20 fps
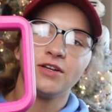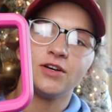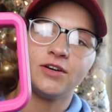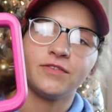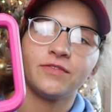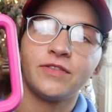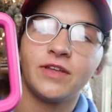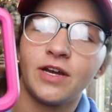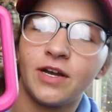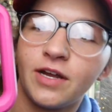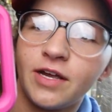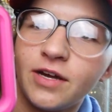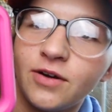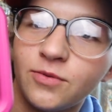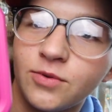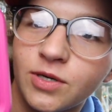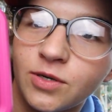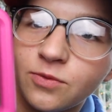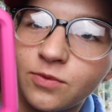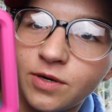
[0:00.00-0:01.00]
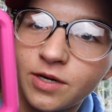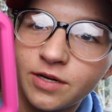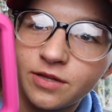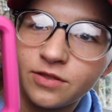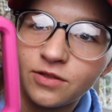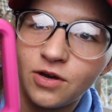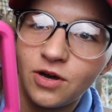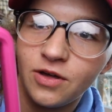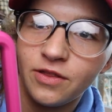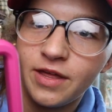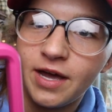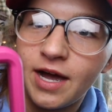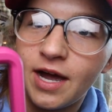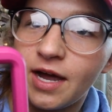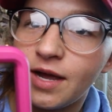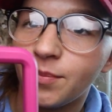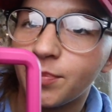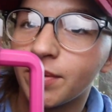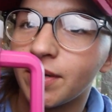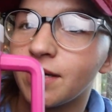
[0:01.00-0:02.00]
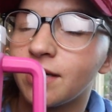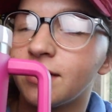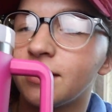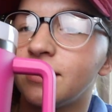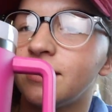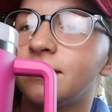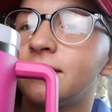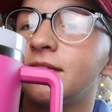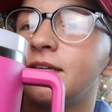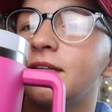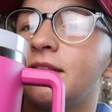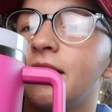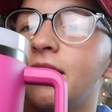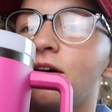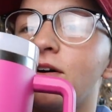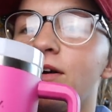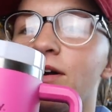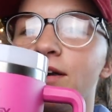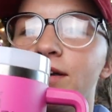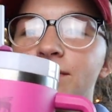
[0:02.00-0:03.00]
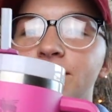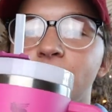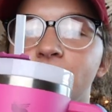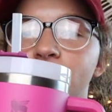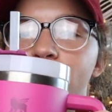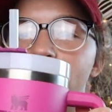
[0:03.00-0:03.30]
know if they were worth all the hype, and they are.